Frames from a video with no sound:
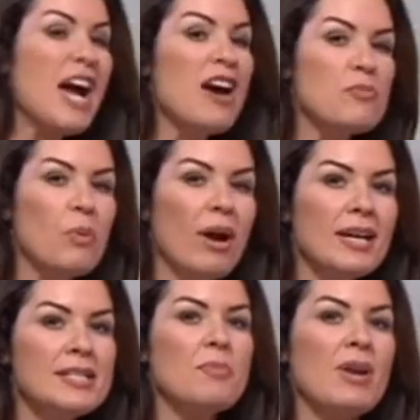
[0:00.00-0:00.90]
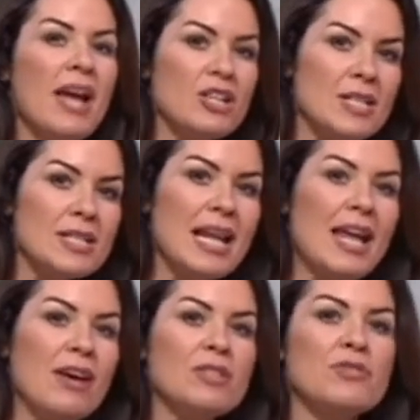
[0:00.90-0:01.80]
have brightness, but actually this
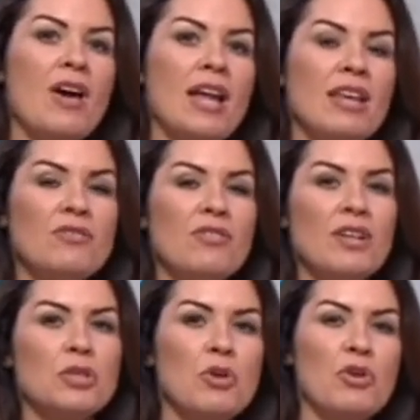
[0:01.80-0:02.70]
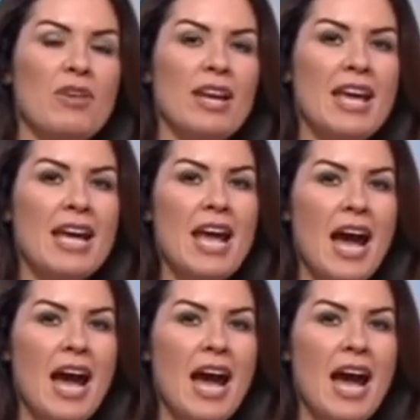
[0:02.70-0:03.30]
cloud is fairly fast to move in.